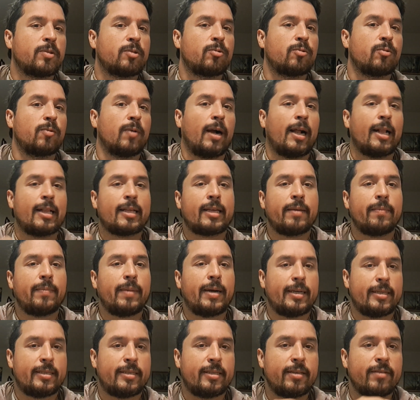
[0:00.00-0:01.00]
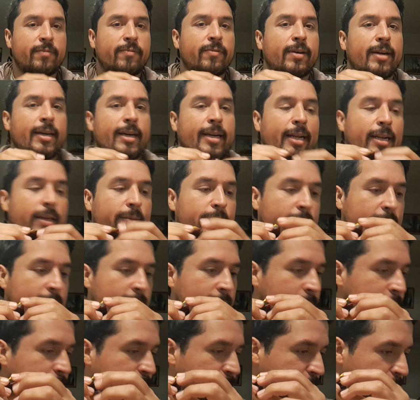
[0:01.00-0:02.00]
alchemize different
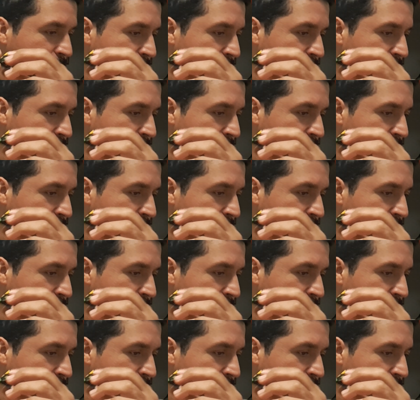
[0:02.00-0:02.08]
elements.